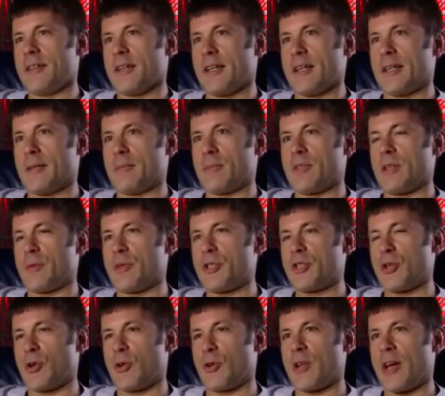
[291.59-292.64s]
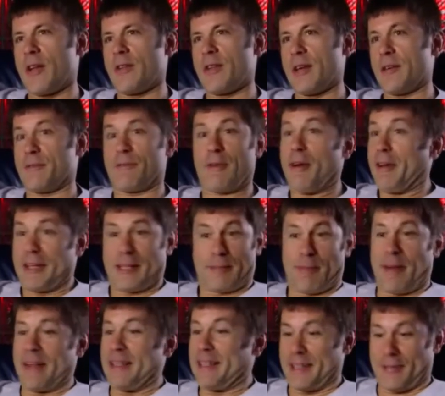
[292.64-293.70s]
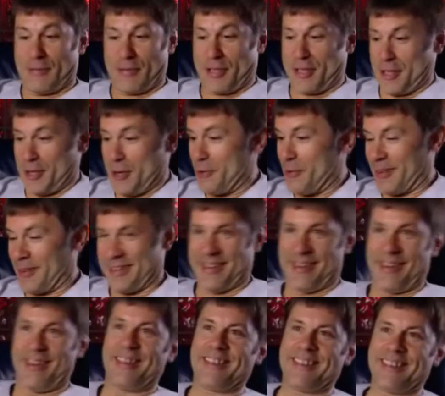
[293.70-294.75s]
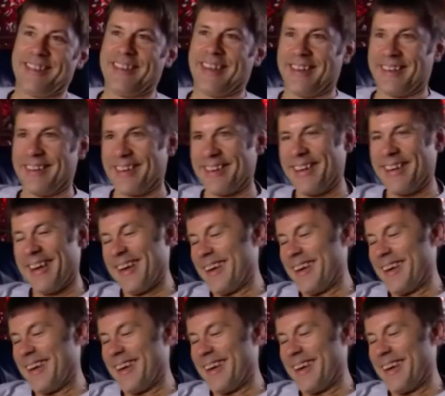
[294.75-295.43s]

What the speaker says: So we shot that there. It's a very expensive shoot. God, you know,